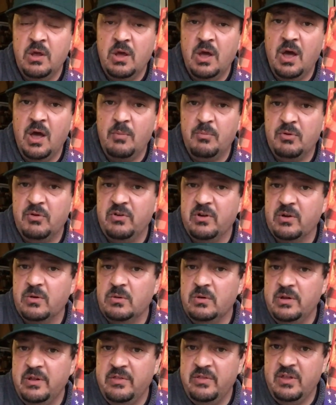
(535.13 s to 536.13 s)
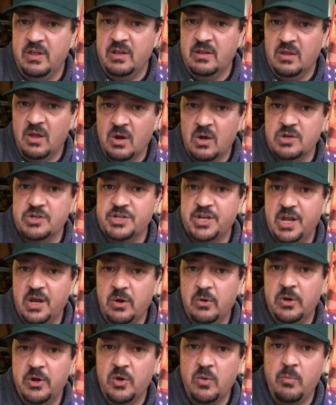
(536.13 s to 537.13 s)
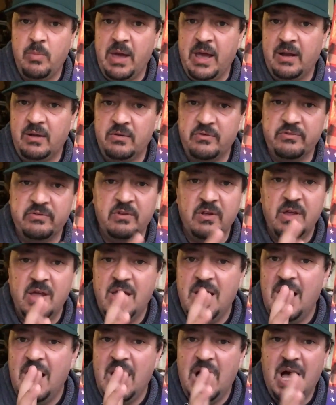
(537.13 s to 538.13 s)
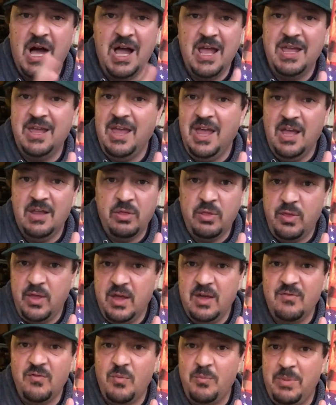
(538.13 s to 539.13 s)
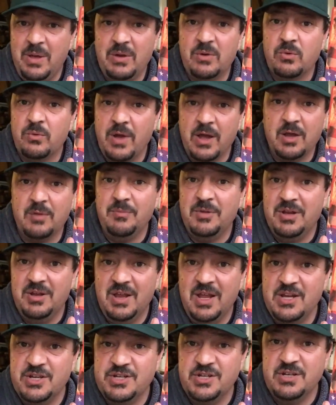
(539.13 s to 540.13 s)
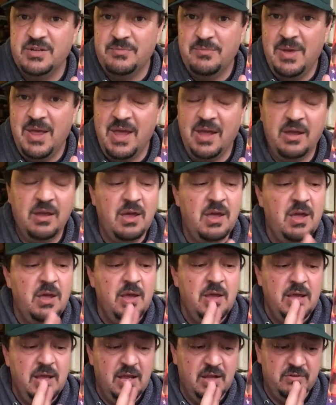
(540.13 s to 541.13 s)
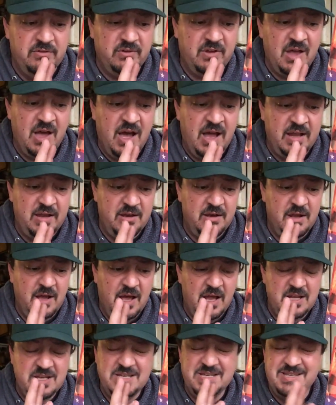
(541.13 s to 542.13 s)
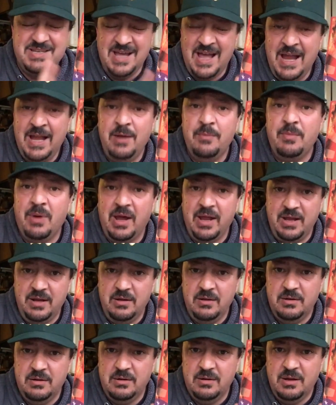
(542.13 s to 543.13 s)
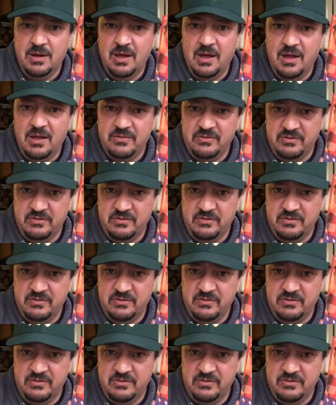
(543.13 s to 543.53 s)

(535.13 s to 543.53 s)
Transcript: uh, particularly the large carrier battles, I can't think of a better recommendation to make. It's got a dynamite uh,